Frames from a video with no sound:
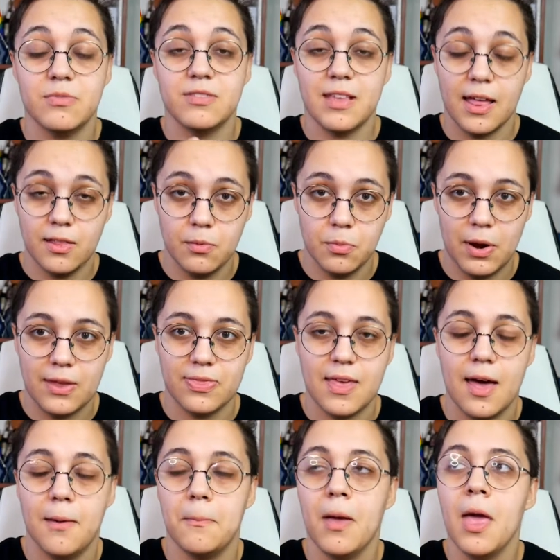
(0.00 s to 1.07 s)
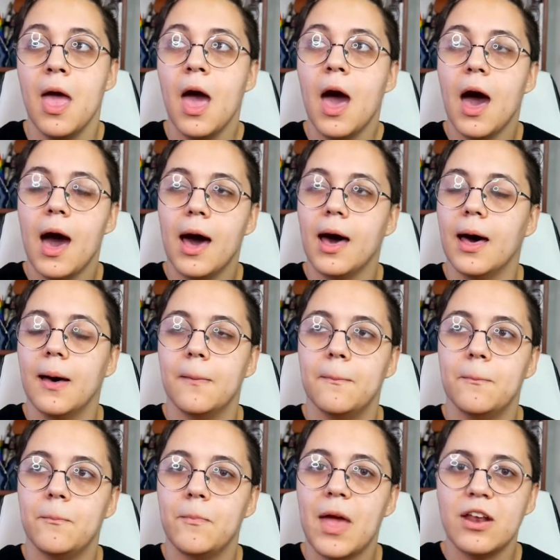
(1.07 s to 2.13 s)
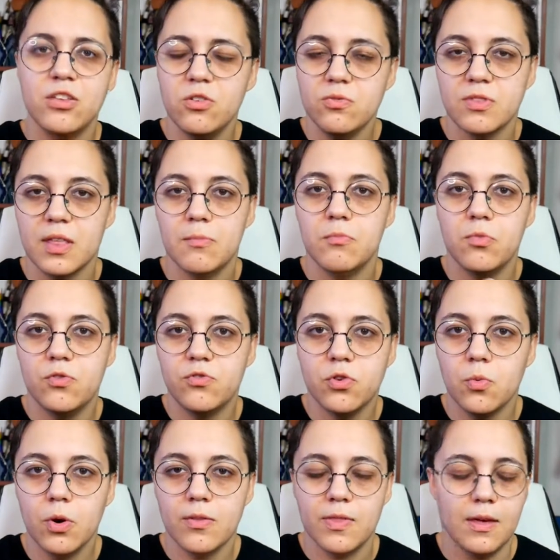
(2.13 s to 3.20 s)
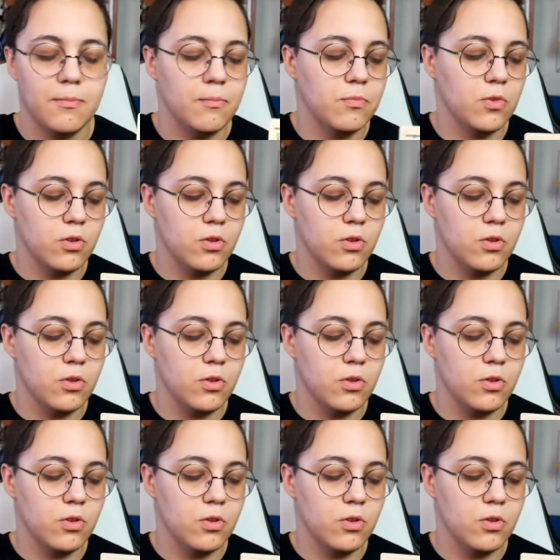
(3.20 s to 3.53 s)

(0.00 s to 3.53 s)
celebrate them, um, and use them, move toward them,